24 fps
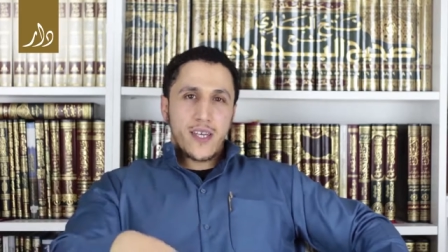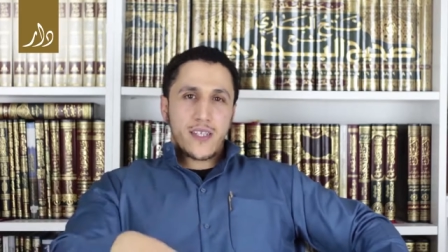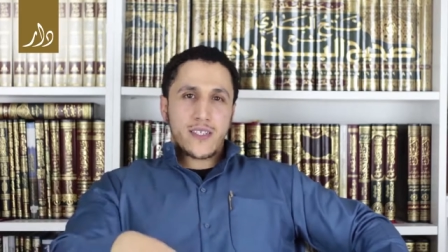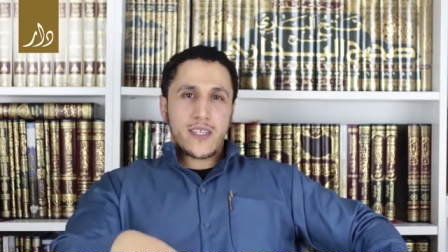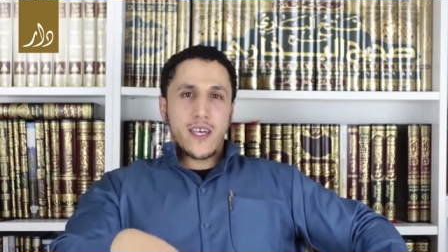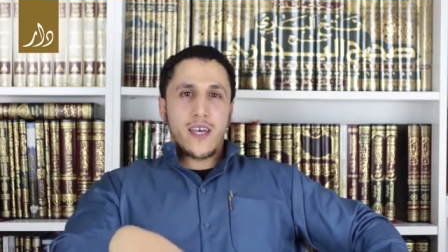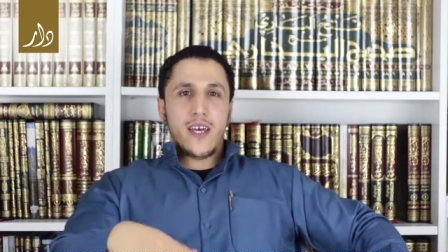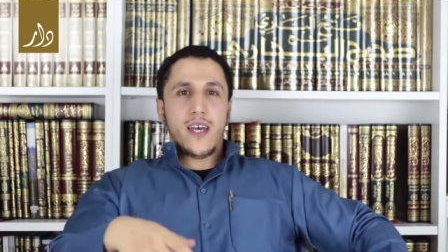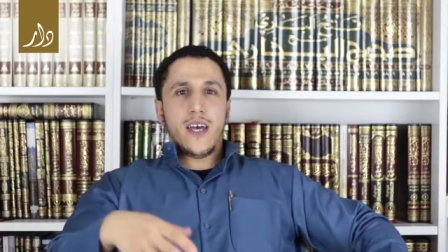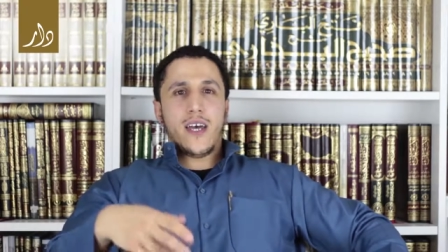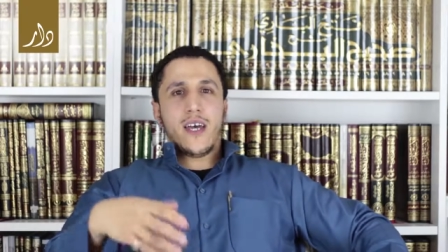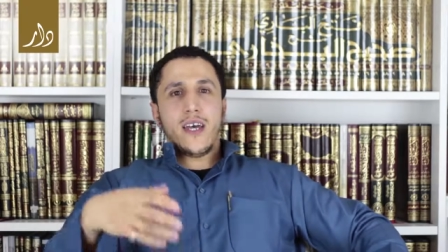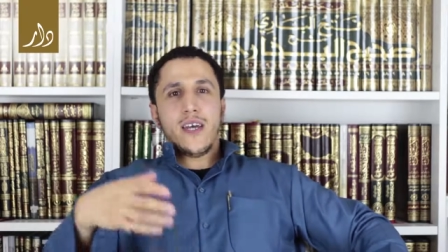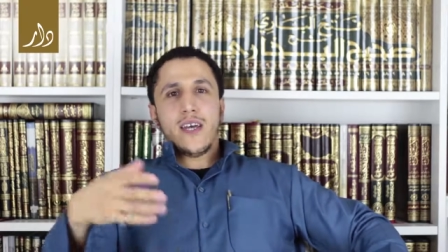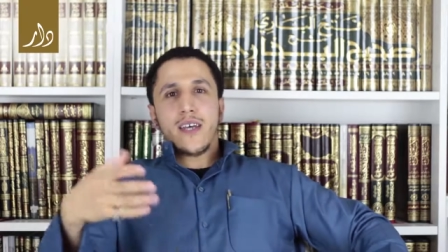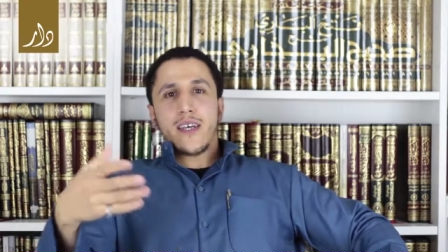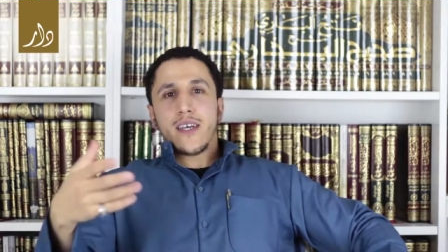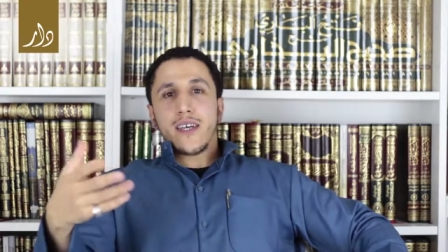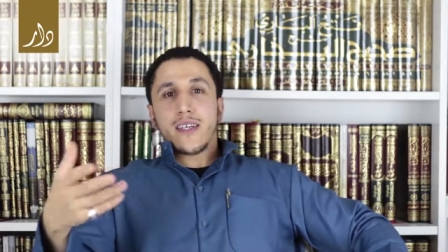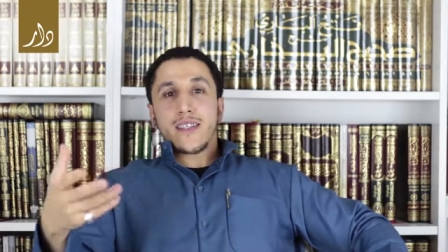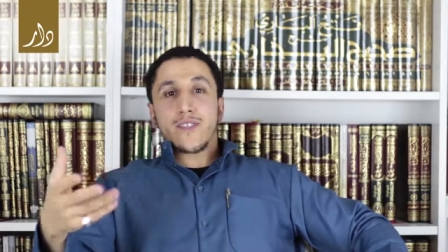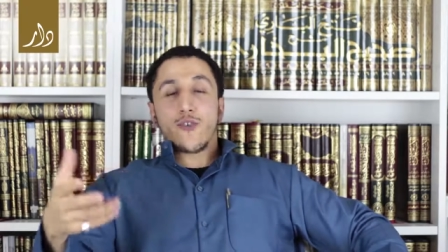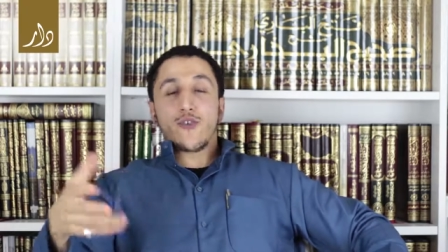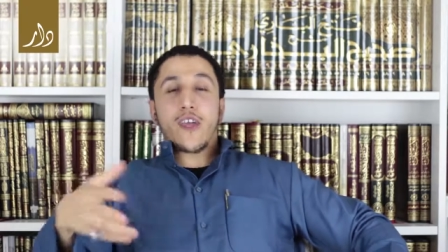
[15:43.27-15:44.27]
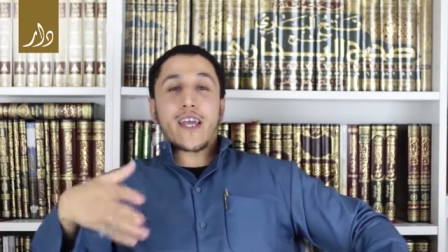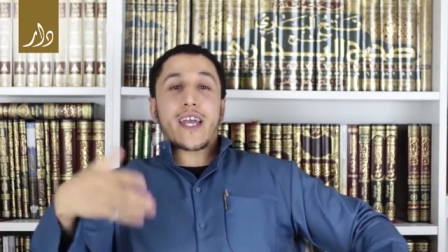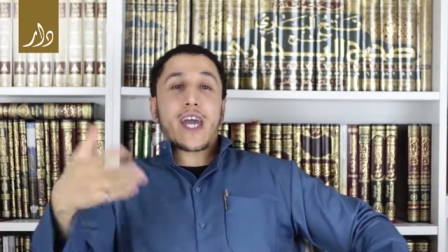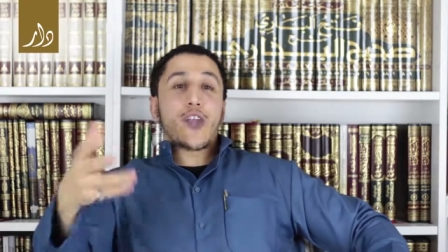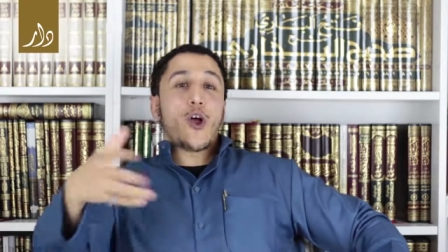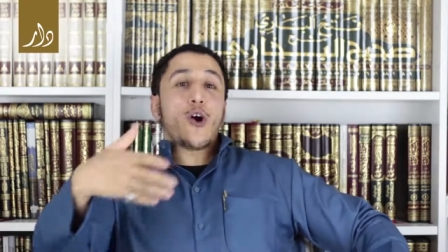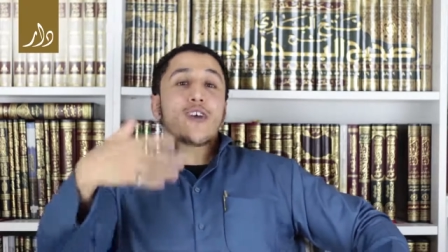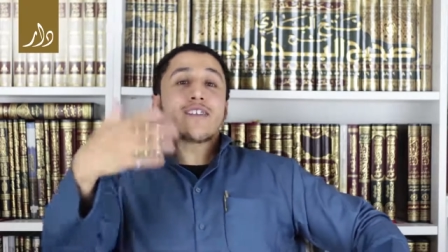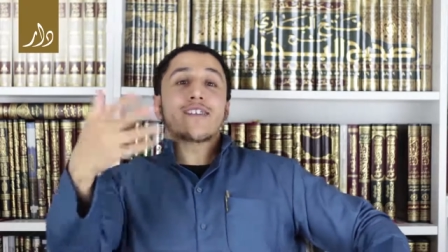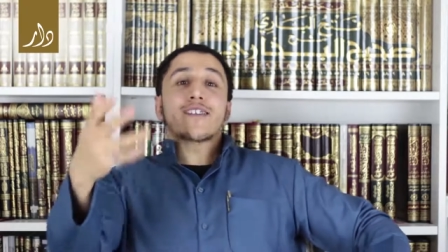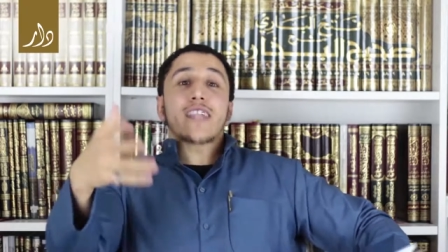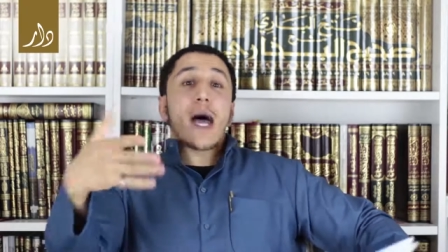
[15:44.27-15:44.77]
So, so they
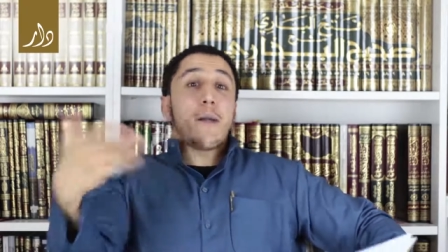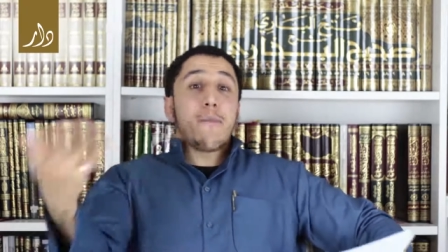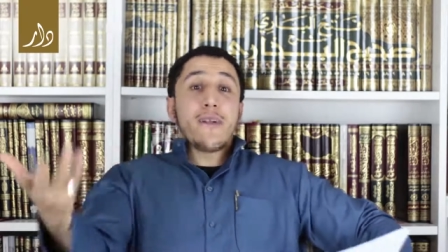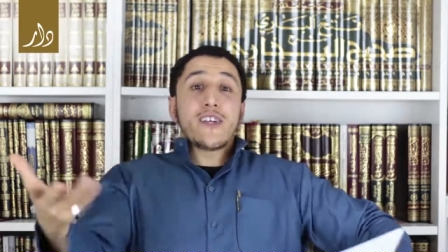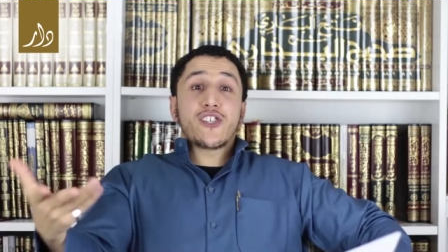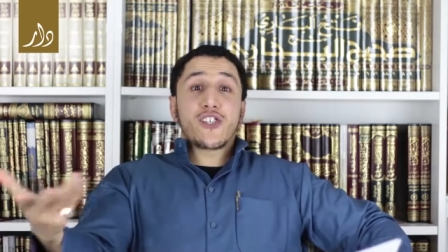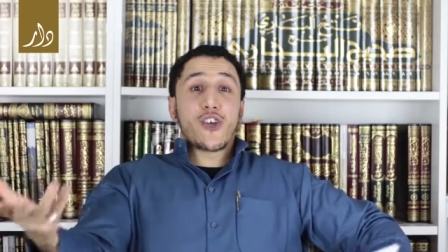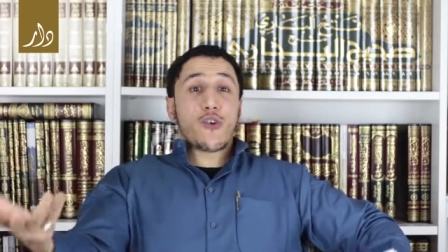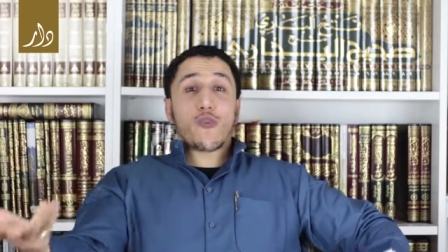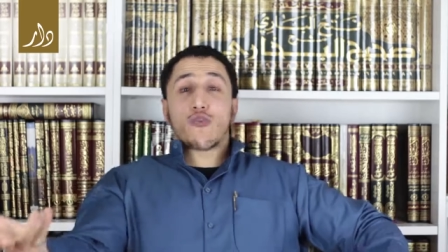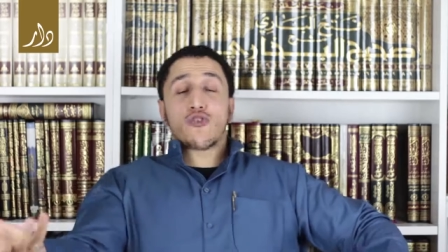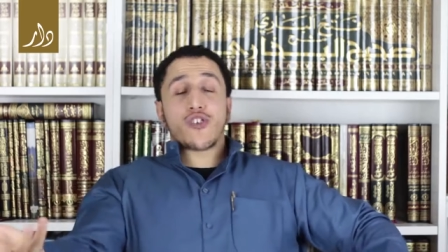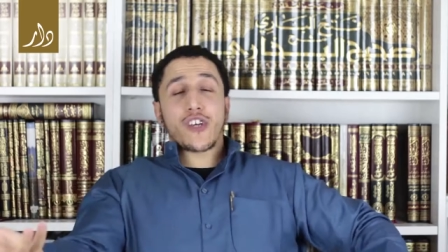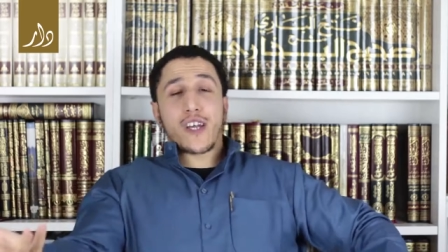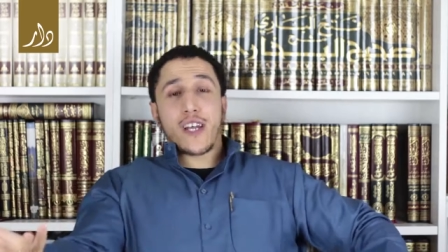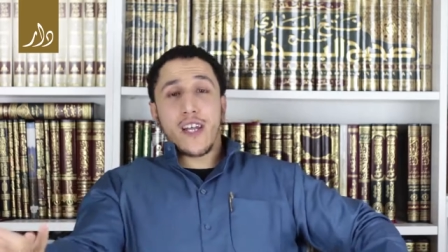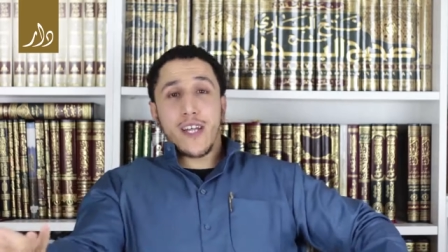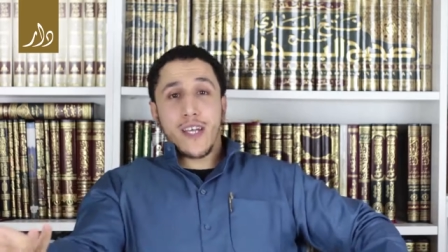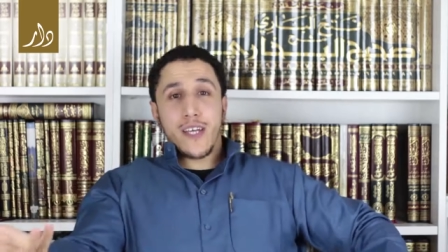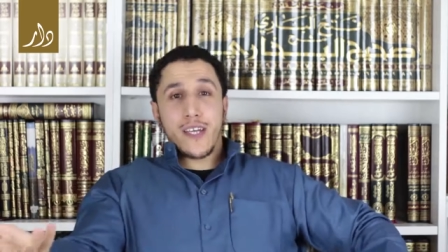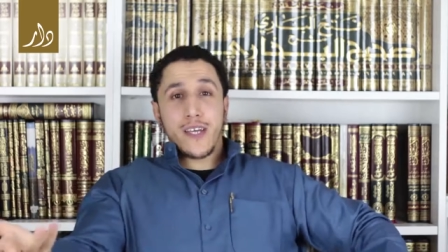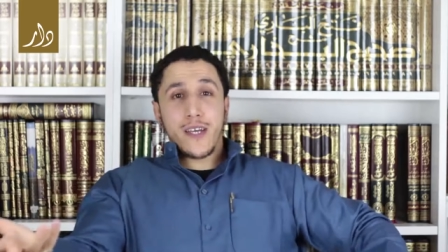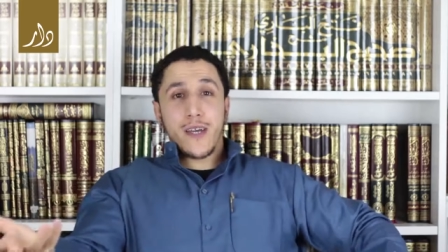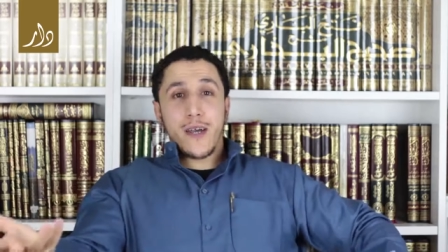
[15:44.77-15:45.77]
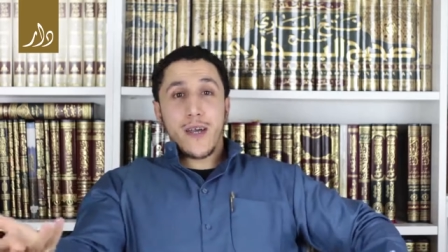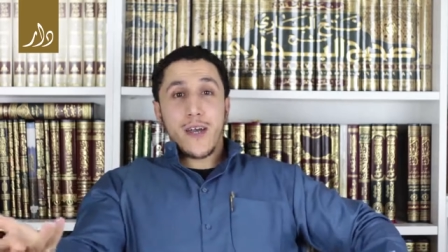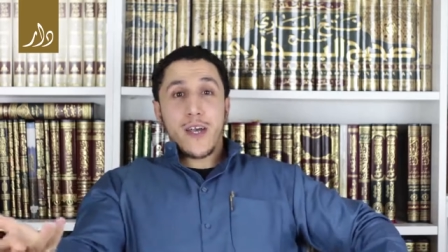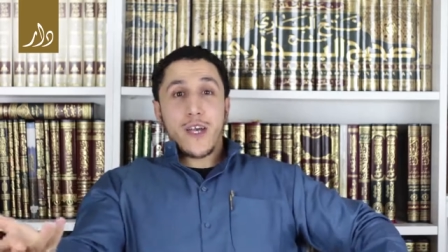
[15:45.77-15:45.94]
cannot establish logically.